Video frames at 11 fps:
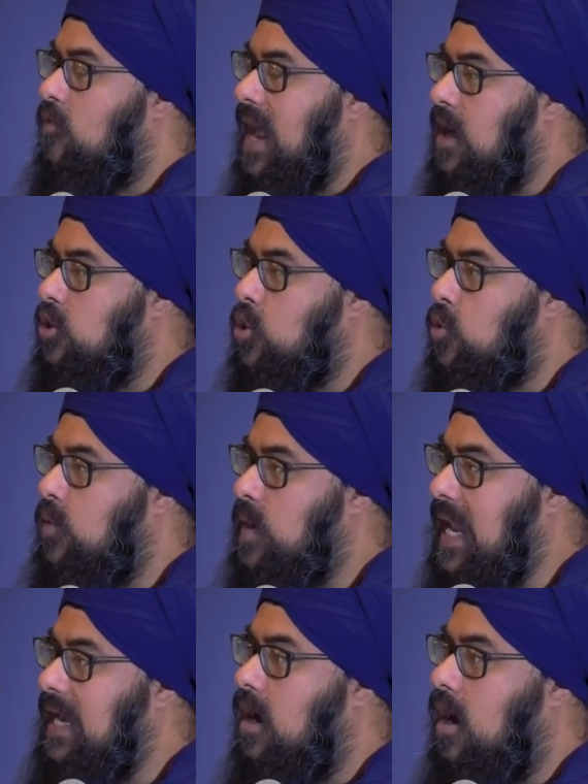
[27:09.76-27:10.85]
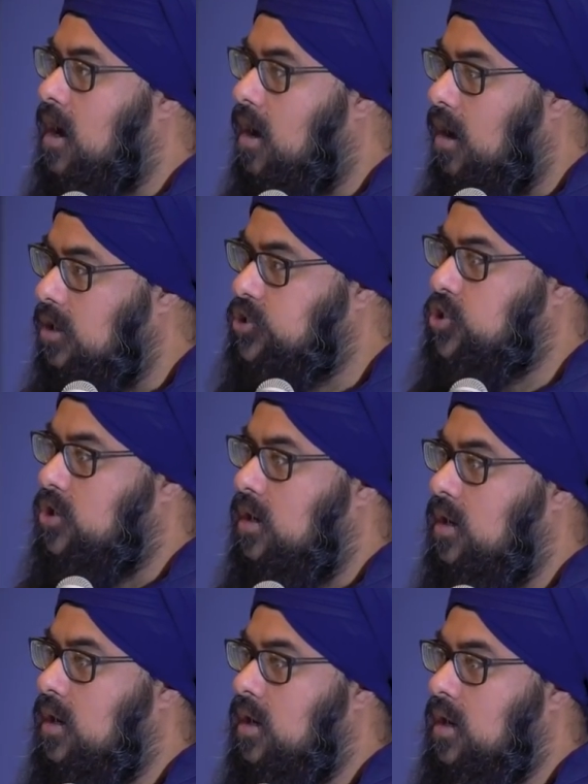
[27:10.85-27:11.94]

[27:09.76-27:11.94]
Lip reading: for how to create a culture